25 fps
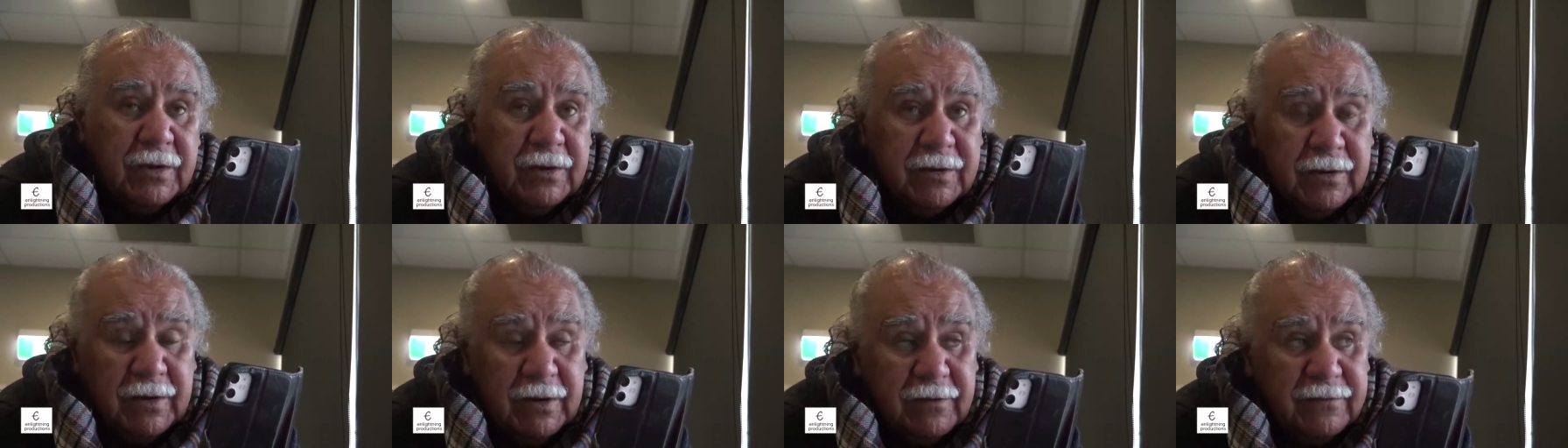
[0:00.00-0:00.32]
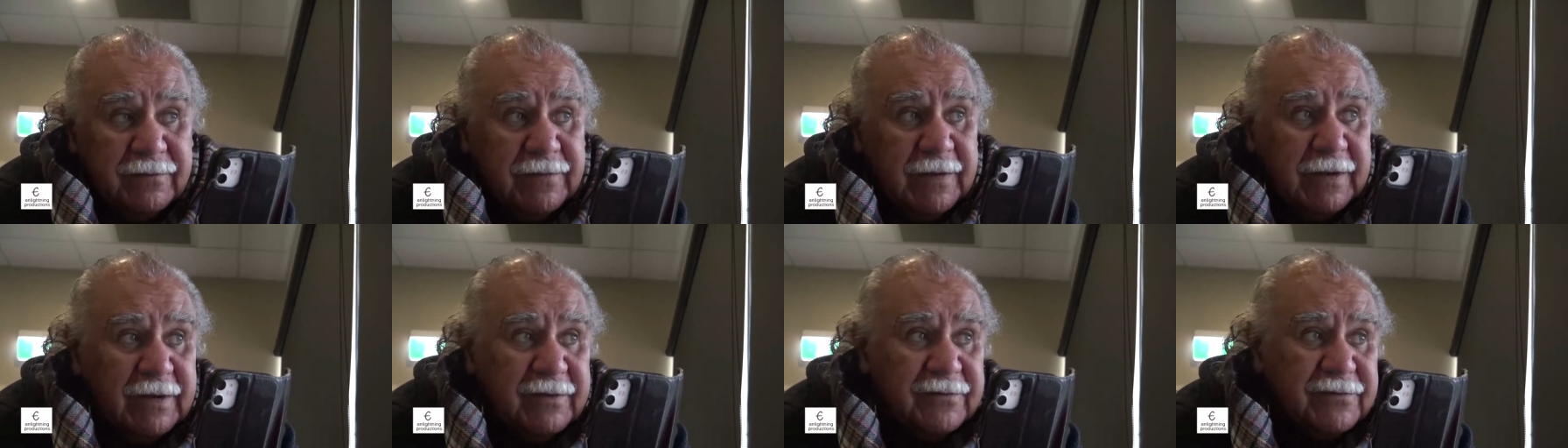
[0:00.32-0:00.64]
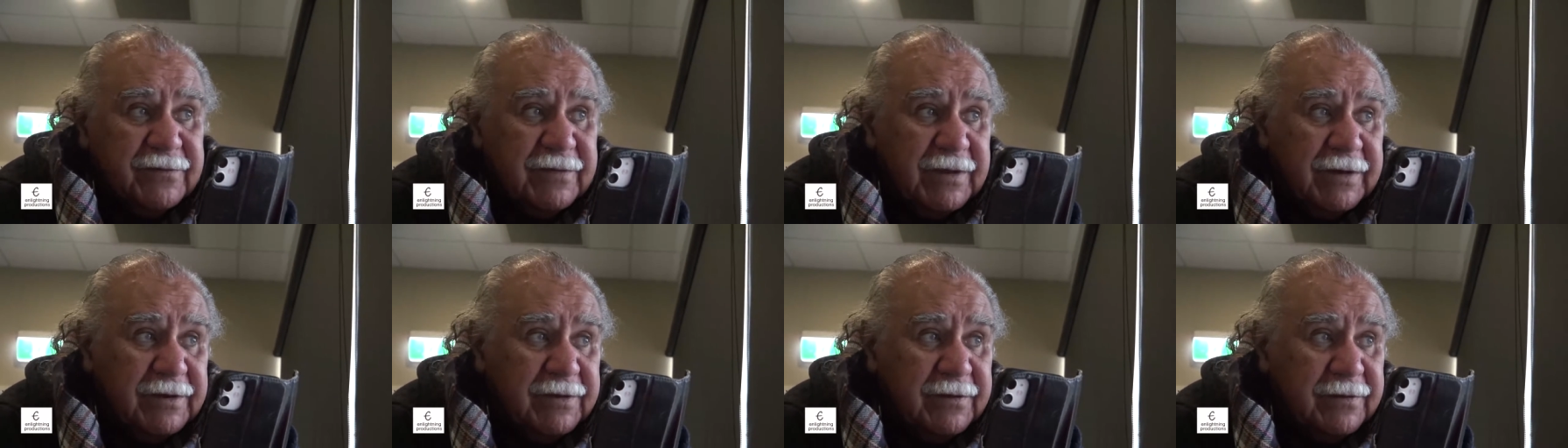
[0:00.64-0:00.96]
Yes, they can
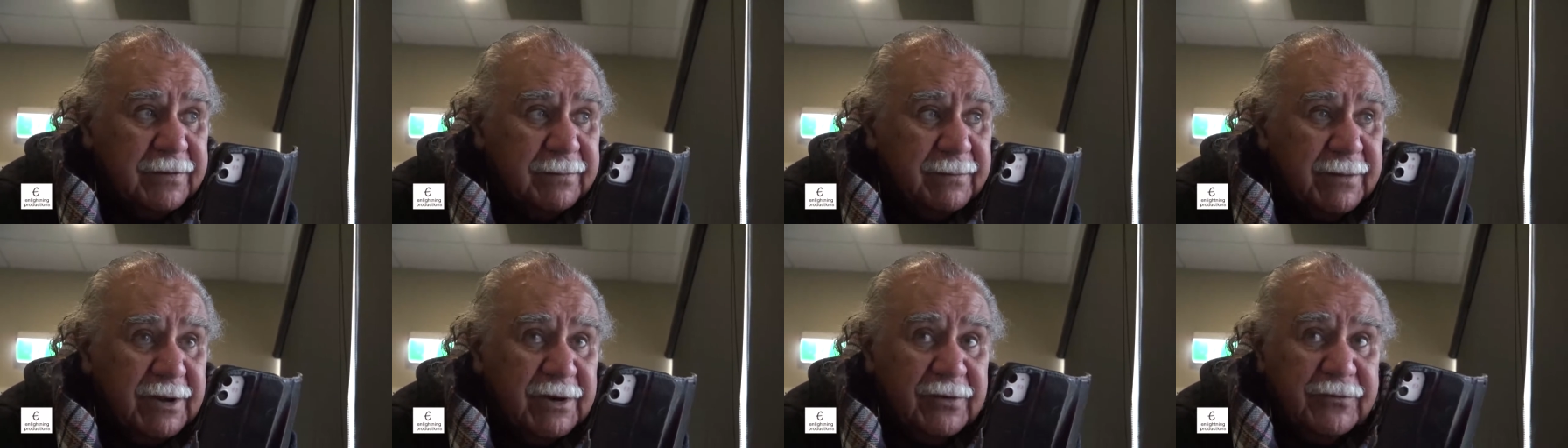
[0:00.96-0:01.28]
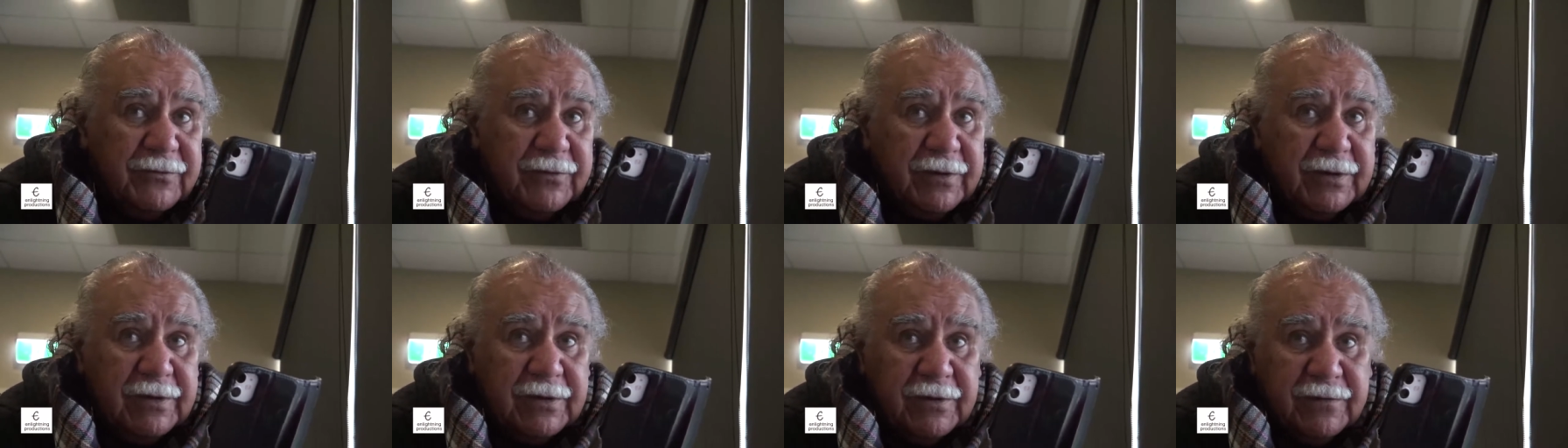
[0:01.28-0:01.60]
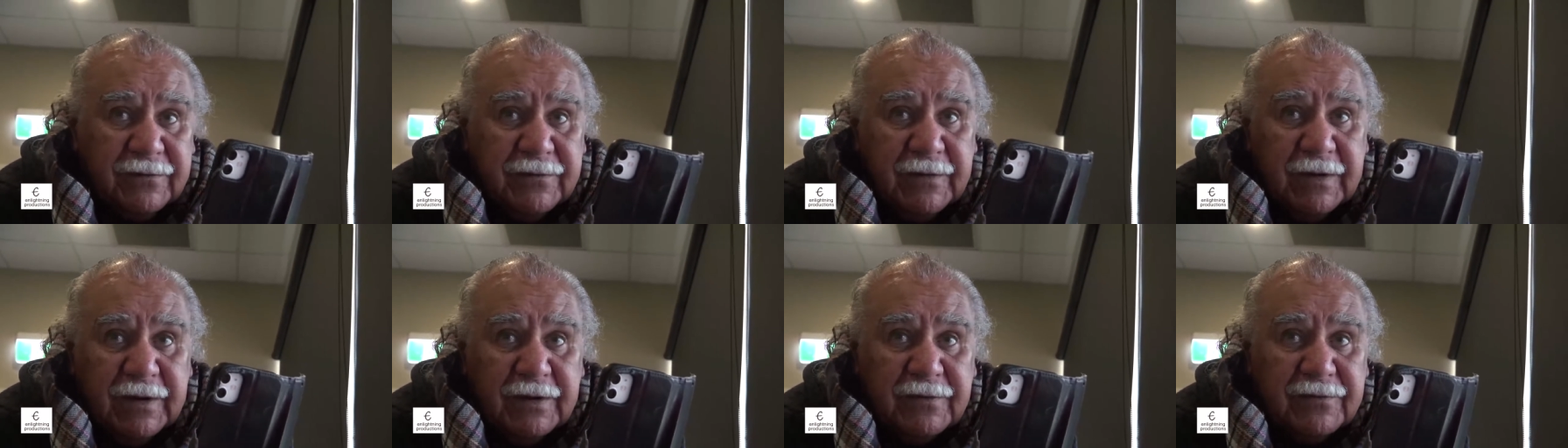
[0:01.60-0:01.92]
send in the military.
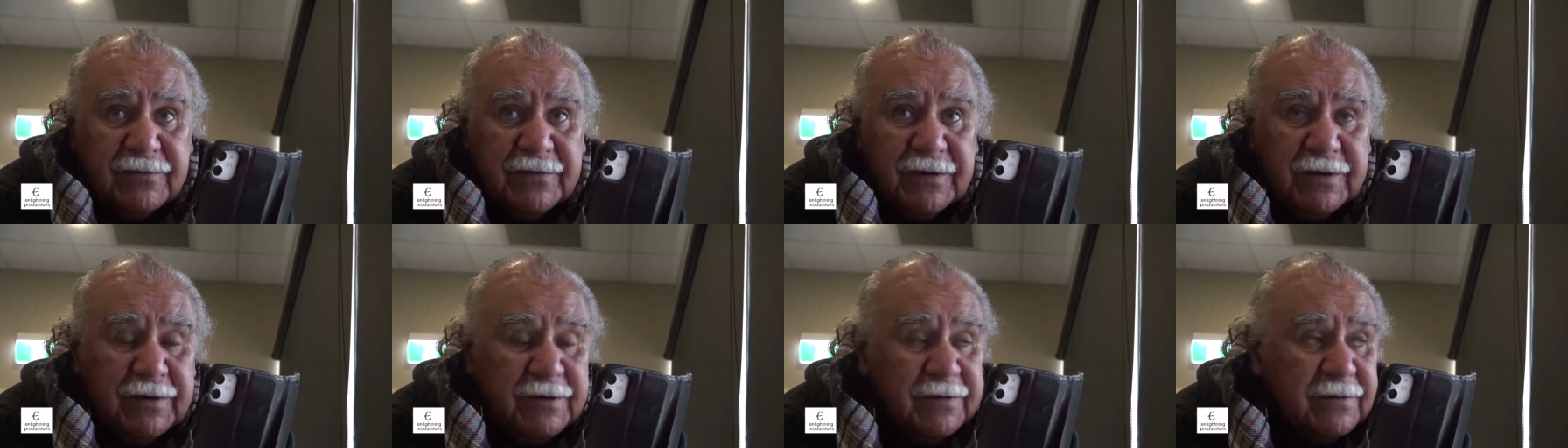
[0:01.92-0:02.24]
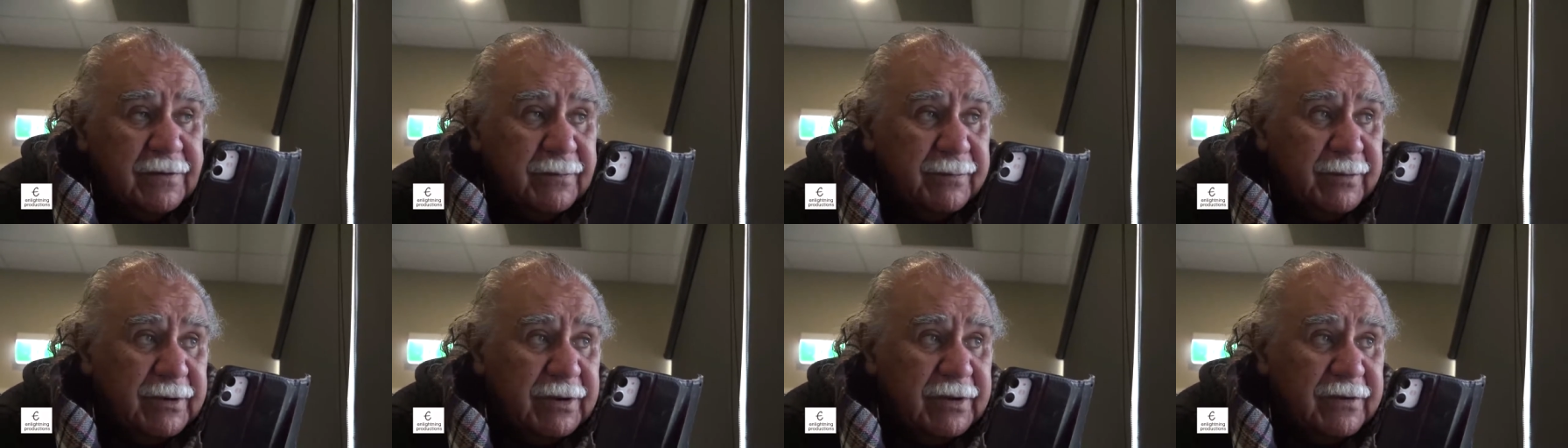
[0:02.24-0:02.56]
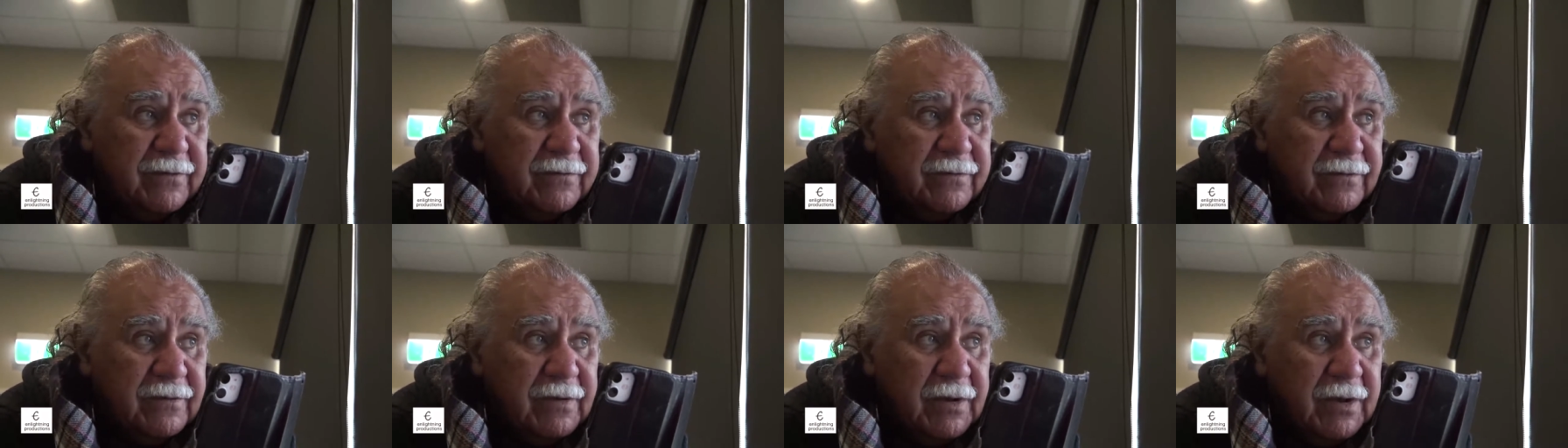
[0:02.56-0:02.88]
Yes, they can send in the
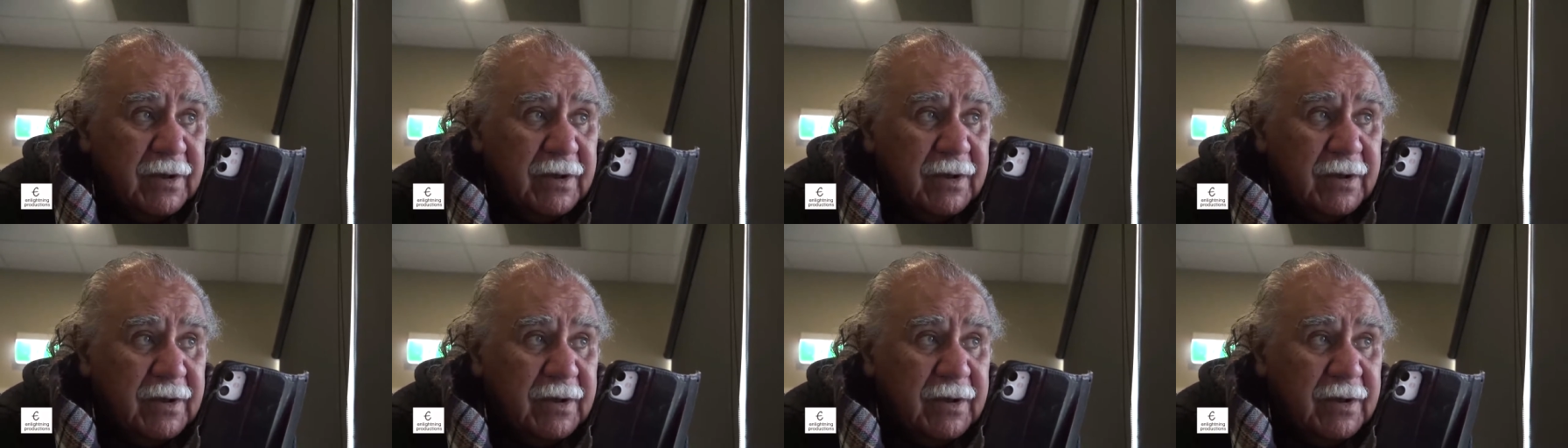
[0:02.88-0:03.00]
police.